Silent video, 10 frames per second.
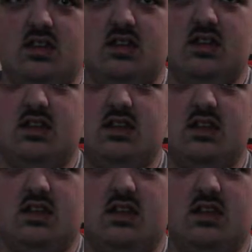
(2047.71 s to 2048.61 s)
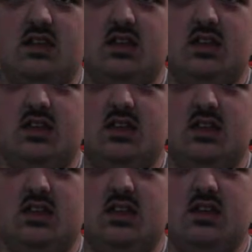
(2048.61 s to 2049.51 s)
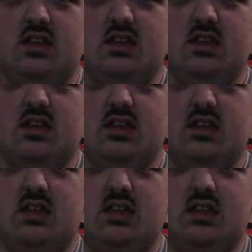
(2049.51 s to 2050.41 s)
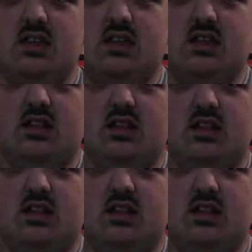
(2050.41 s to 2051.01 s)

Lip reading: (no one is talking)